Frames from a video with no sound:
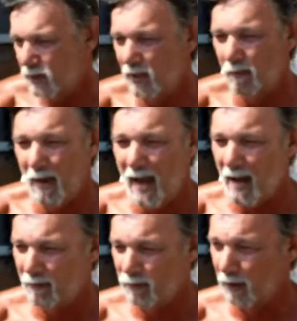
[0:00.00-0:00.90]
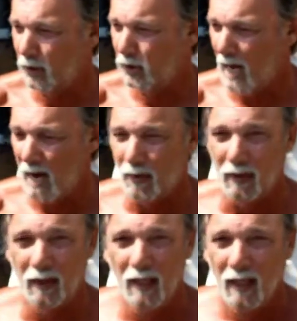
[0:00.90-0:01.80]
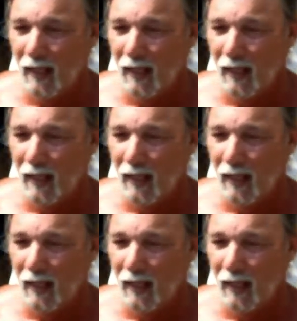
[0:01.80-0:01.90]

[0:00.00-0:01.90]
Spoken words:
to the back for a shower,